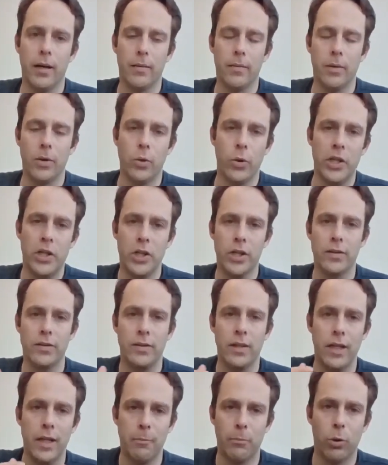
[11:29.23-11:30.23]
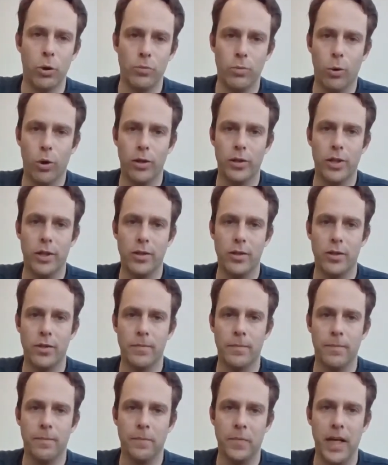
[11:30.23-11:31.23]
reaches the input voltage
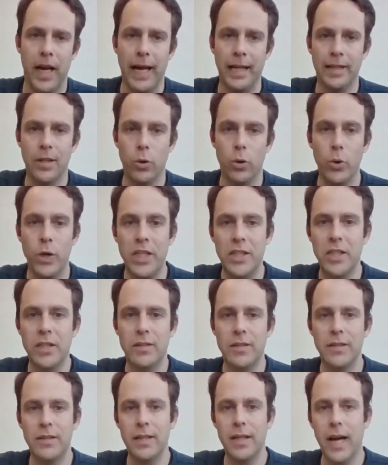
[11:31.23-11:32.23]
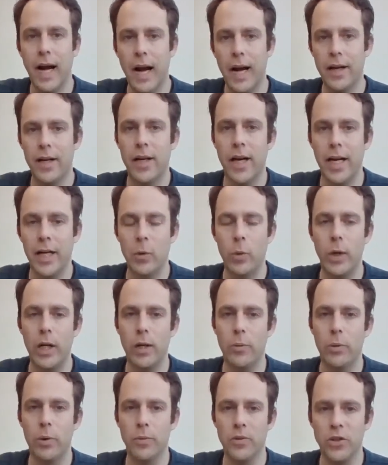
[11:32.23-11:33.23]
and reaches this other
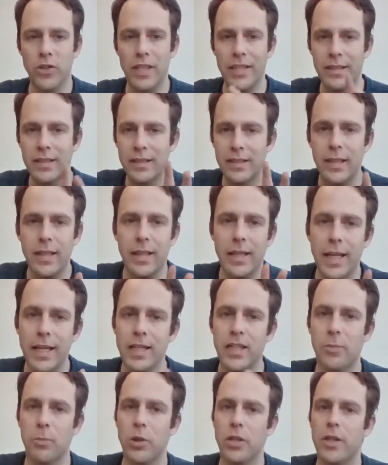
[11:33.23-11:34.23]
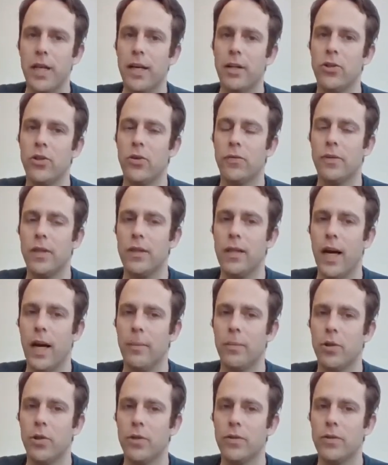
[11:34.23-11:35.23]
equilibrium. So this is the interpretation of the
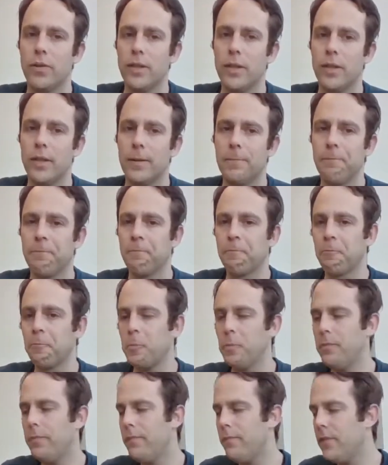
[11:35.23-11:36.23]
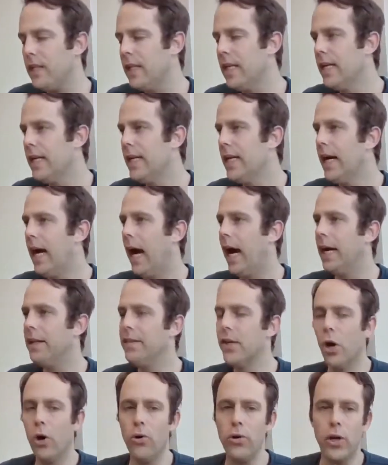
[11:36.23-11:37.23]
time constant. I
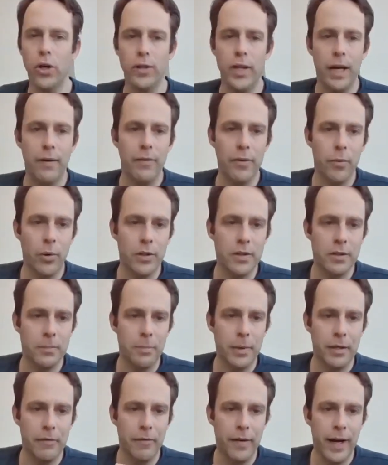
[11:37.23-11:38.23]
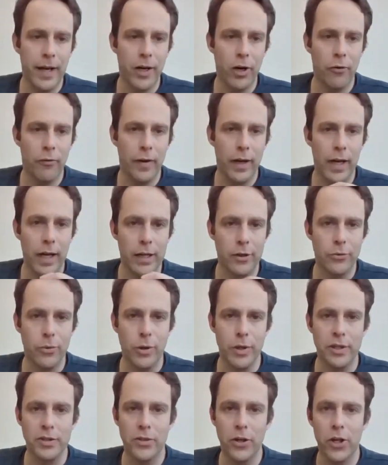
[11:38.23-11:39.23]
know not everyone is a big fan of
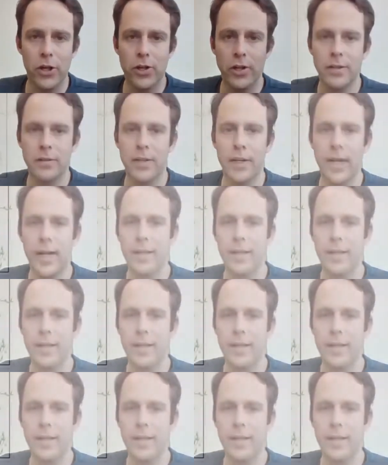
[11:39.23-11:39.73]
electronic circuits.